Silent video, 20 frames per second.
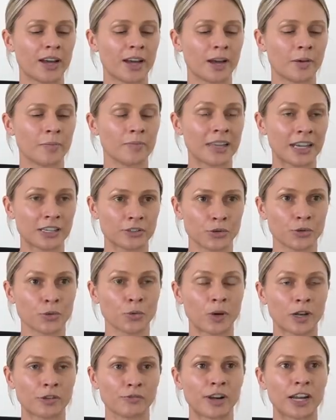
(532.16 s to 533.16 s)
um, that two to
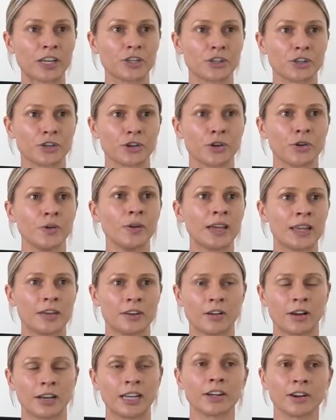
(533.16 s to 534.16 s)
one ratio at
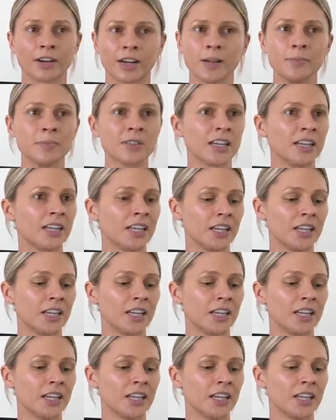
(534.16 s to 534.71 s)
ninety grams.